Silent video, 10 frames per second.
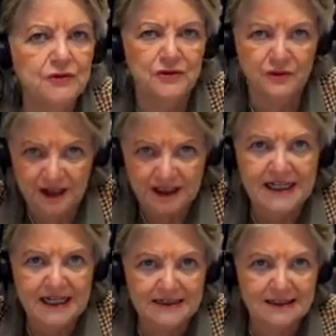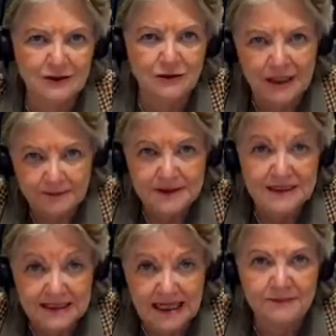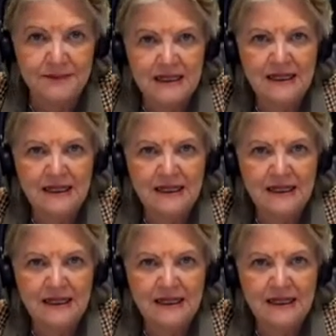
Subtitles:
to the very end, to keep the same